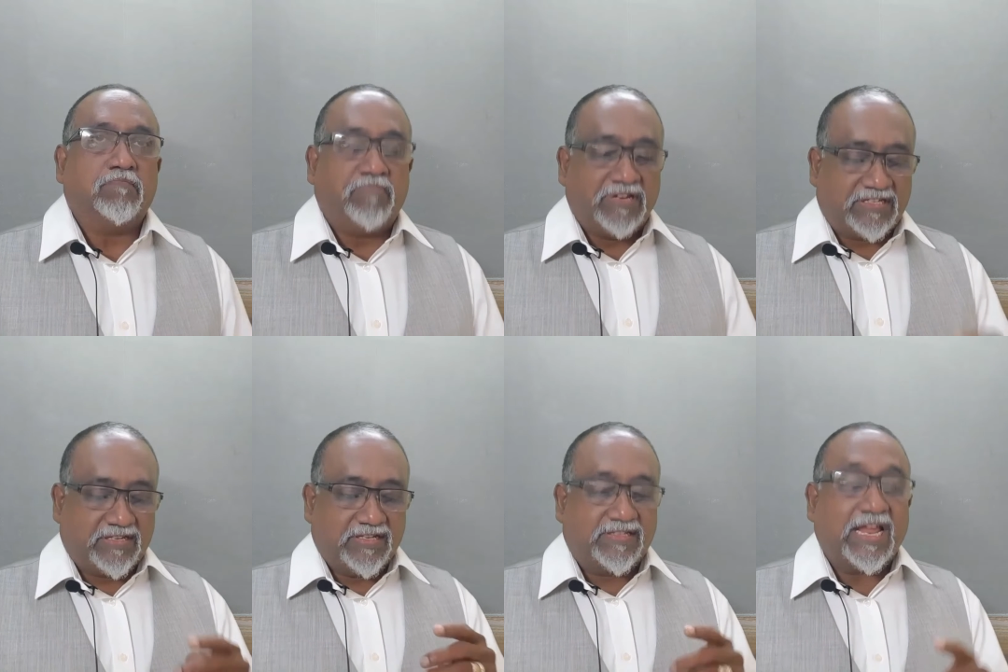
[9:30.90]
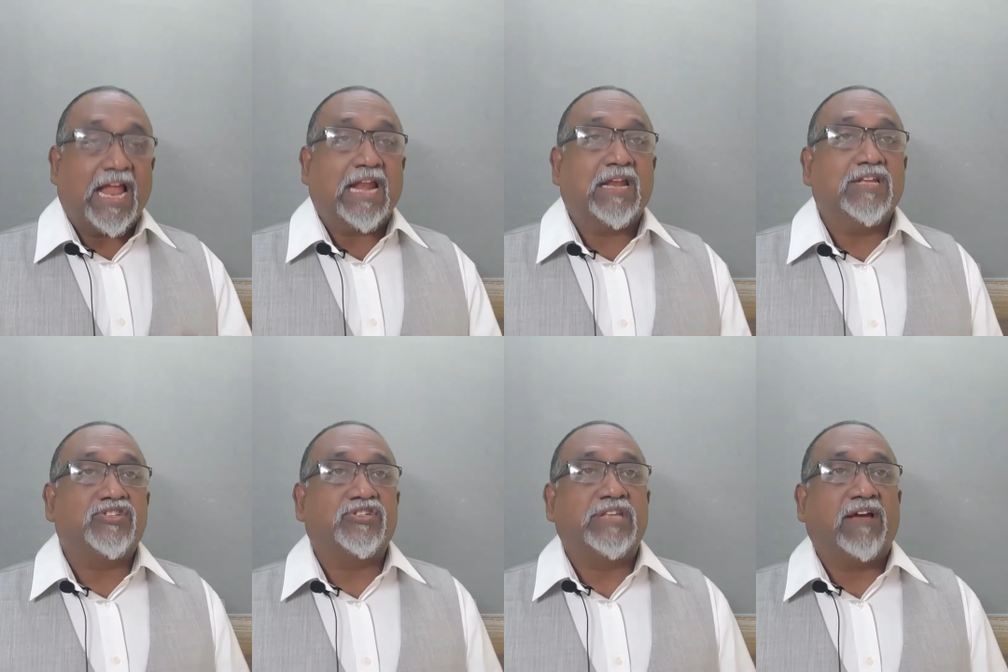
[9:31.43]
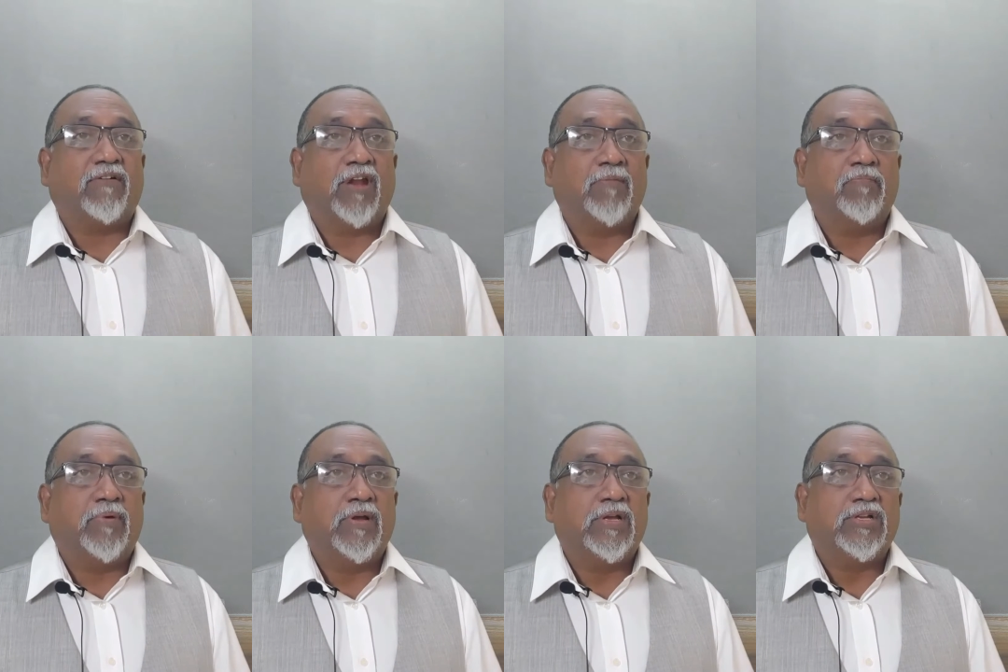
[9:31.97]
Business analysts
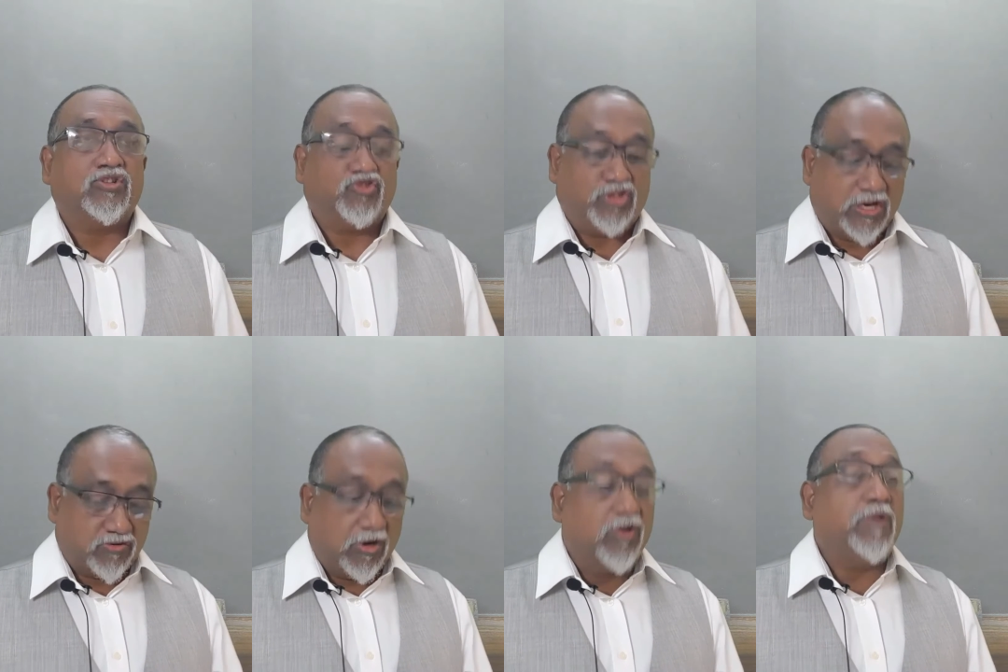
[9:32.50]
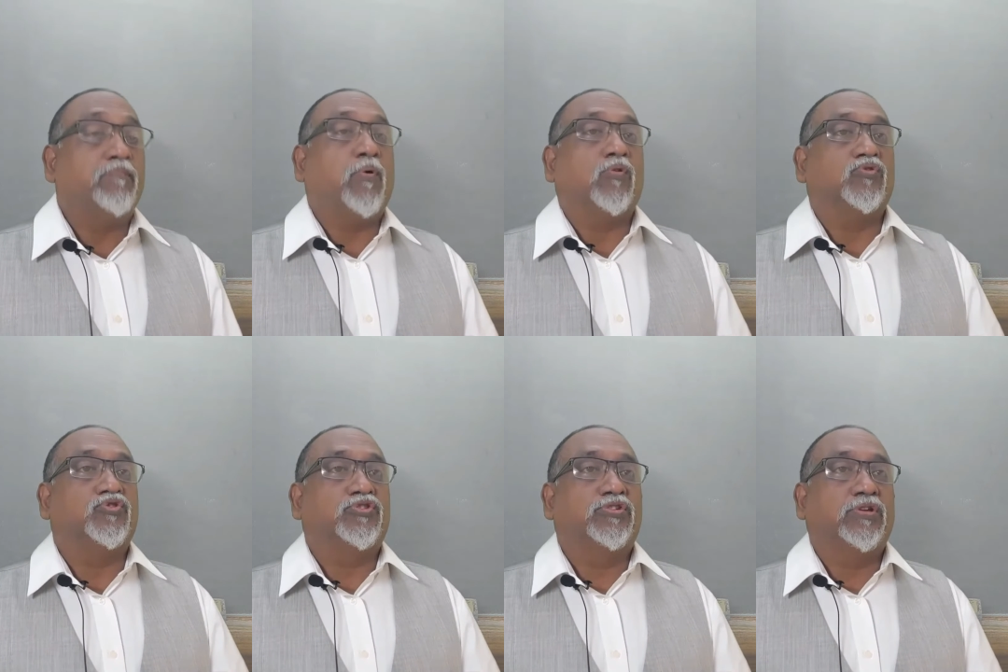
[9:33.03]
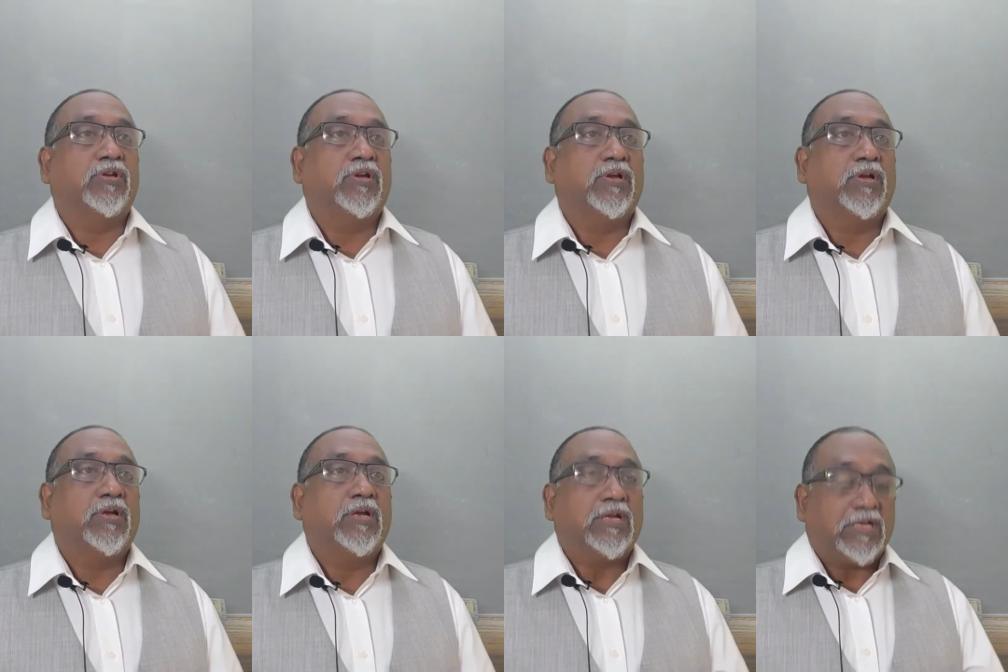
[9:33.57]
develop general reports,
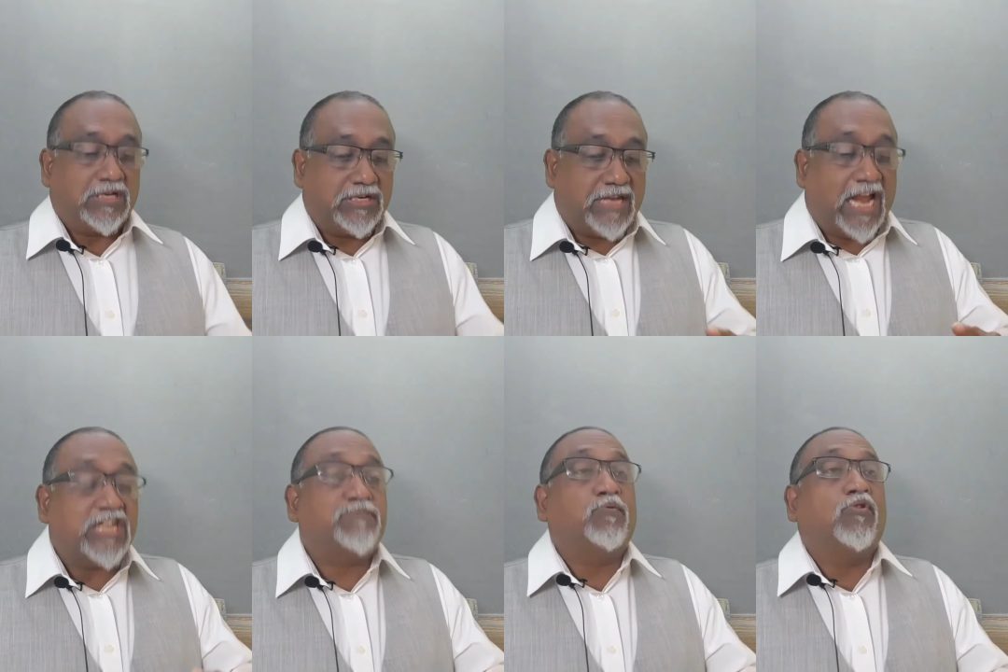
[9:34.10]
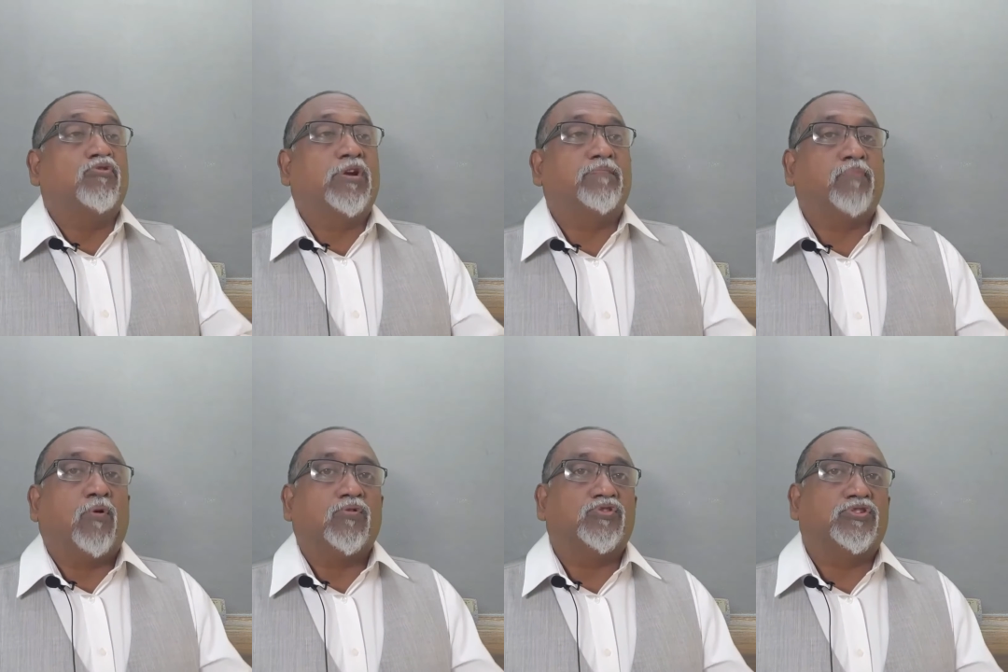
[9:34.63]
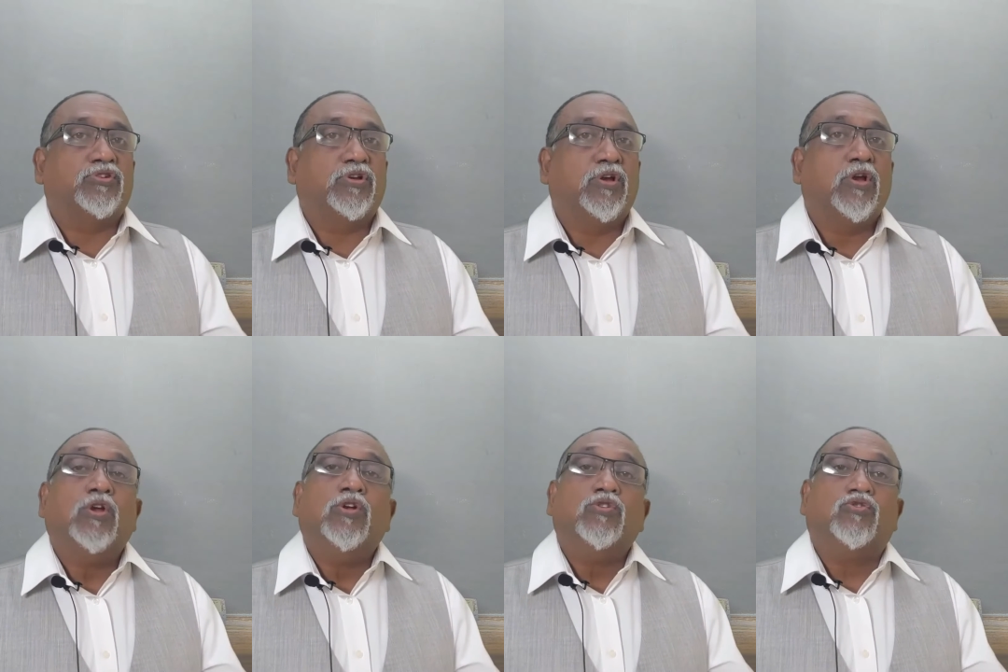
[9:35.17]
dashboard reports
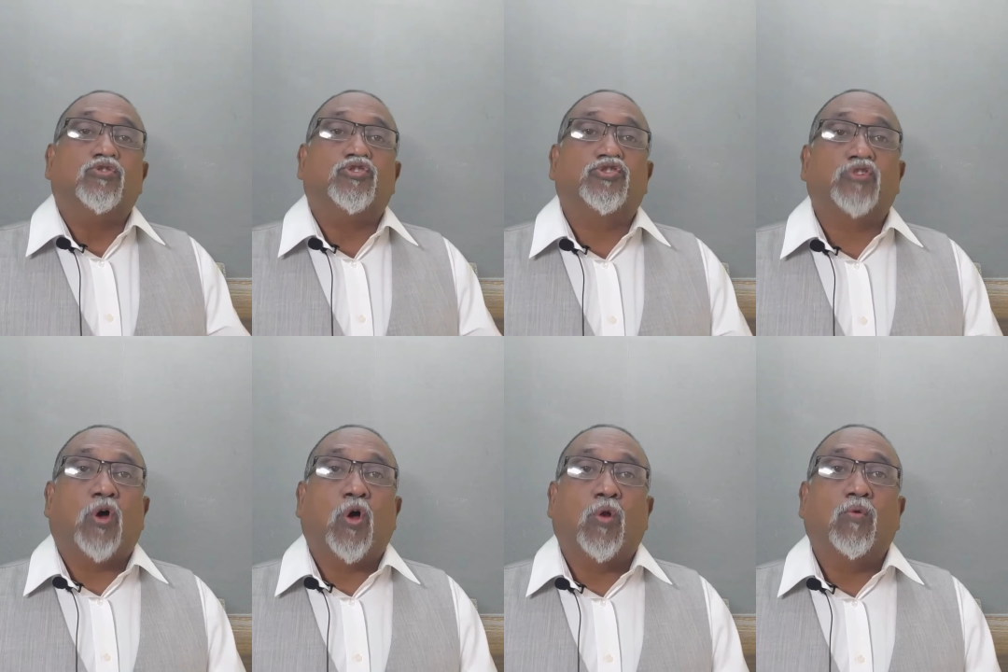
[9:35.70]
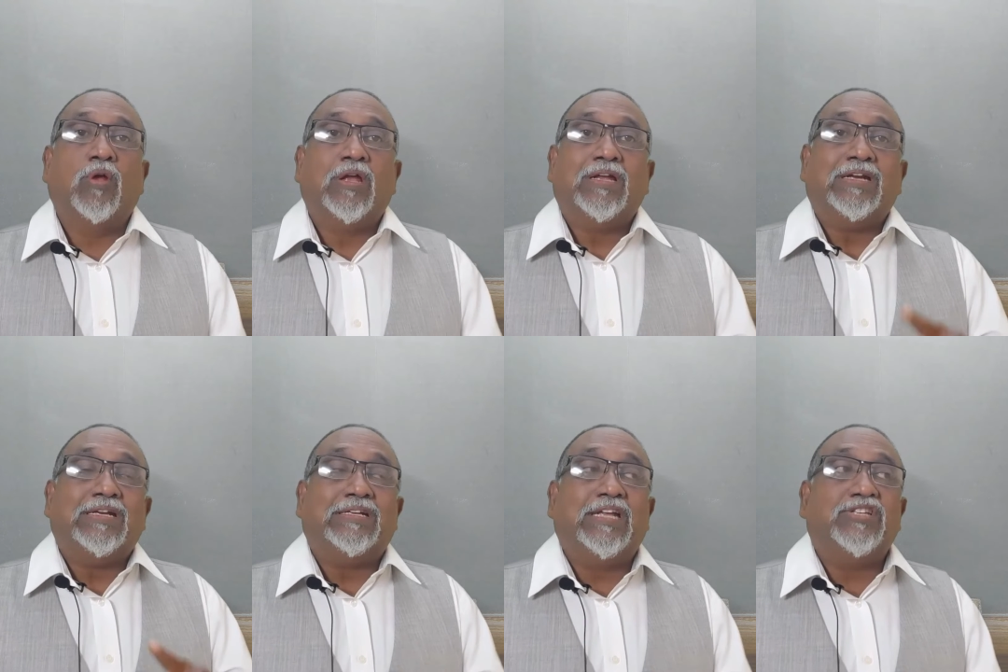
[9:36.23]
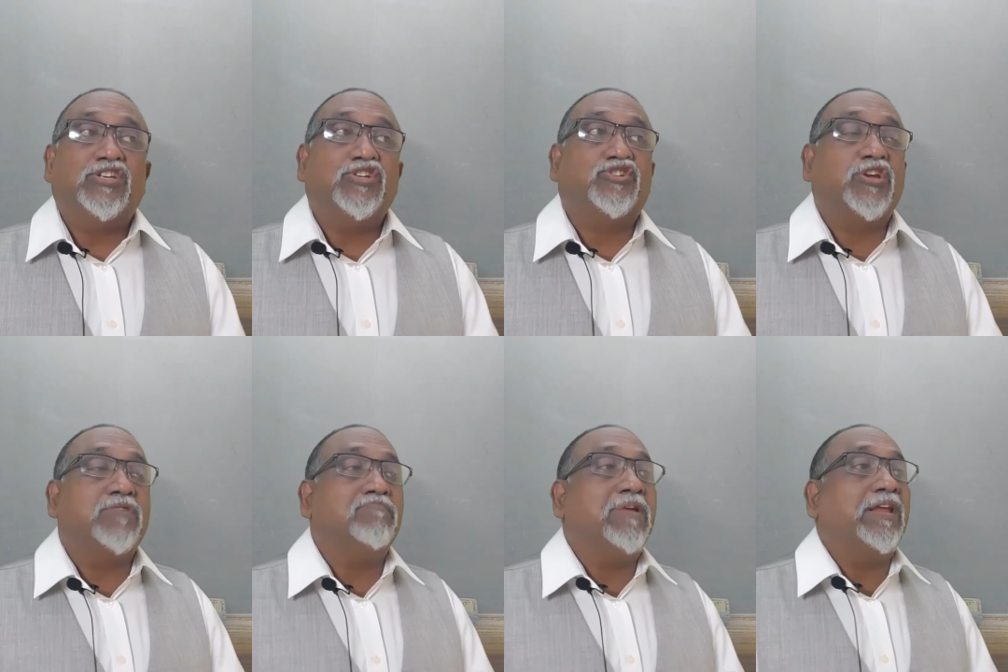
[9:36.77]
to solve
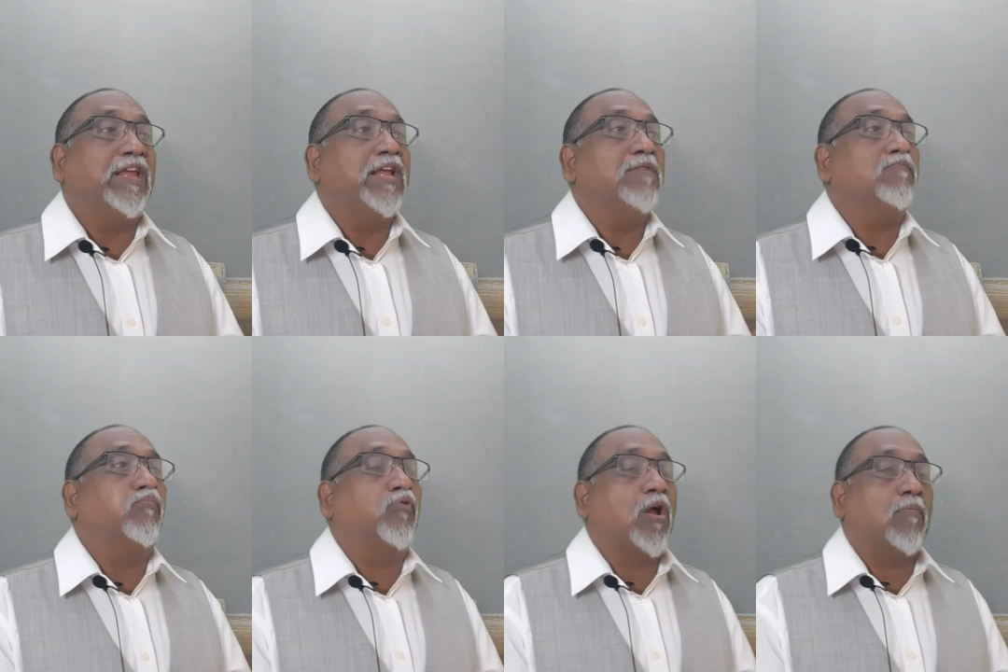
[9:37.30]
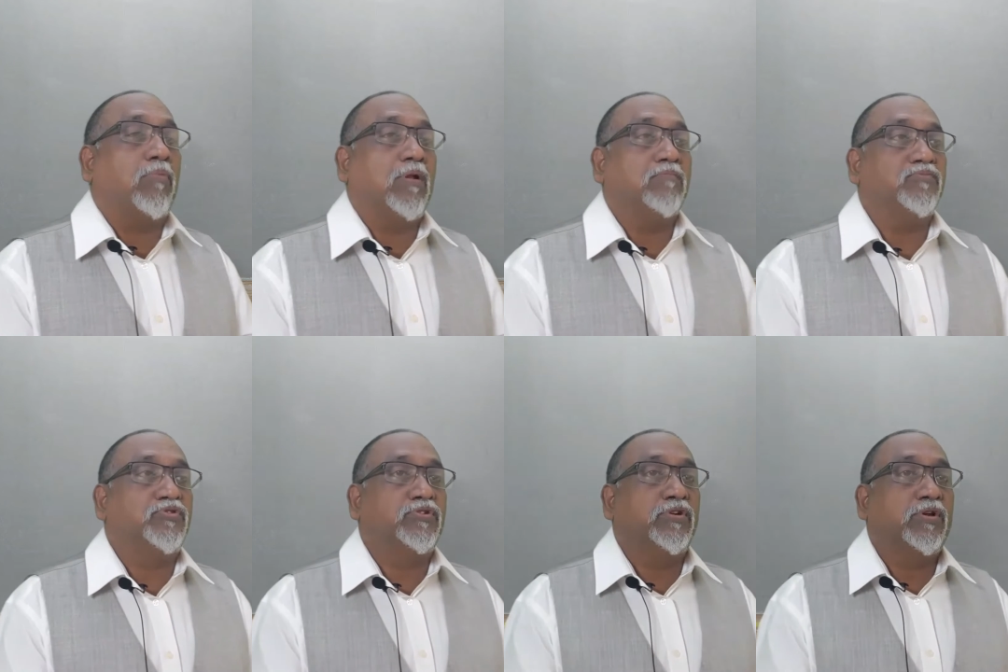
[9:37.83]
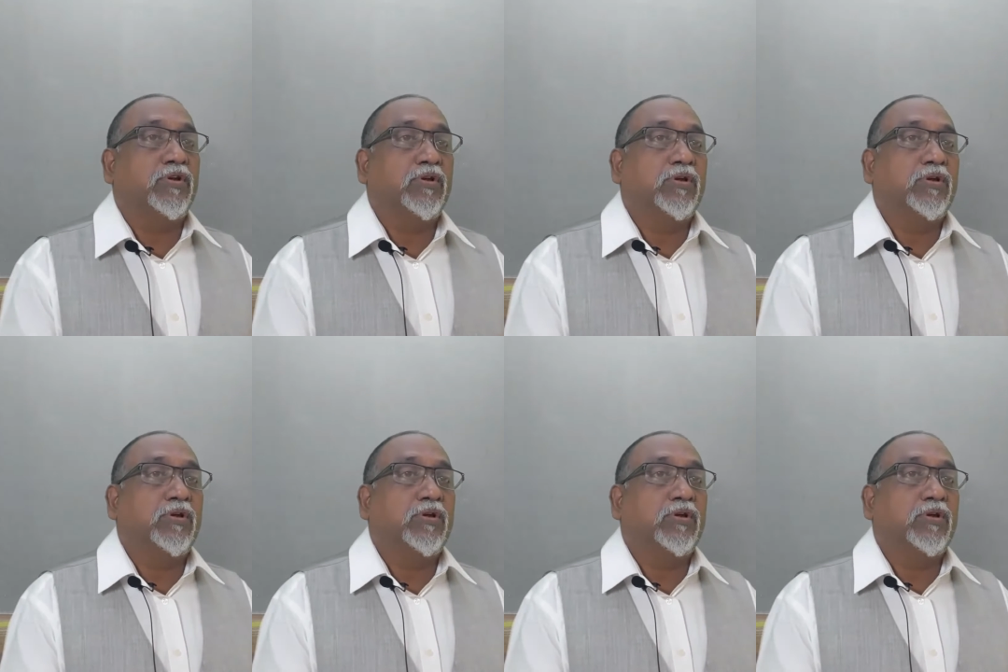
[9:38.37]
decision-making problems.